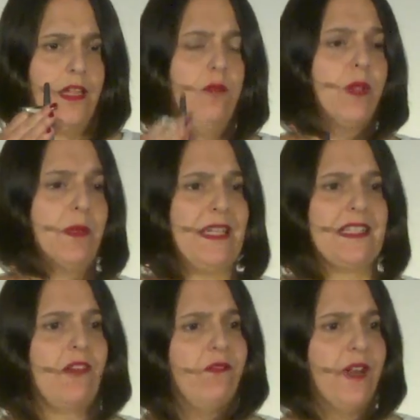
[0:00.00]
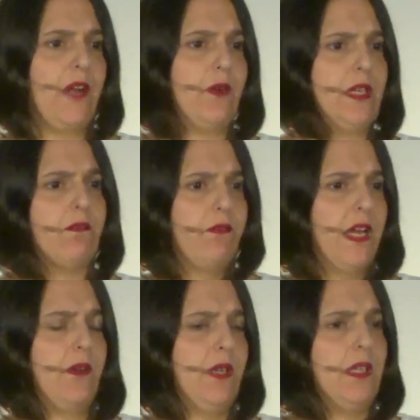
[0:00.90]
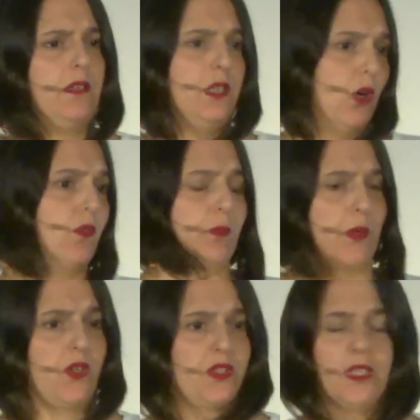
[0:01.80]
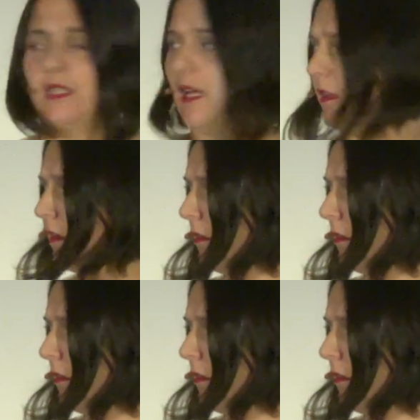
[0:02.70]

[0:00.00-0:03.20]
implement a very, very novel project that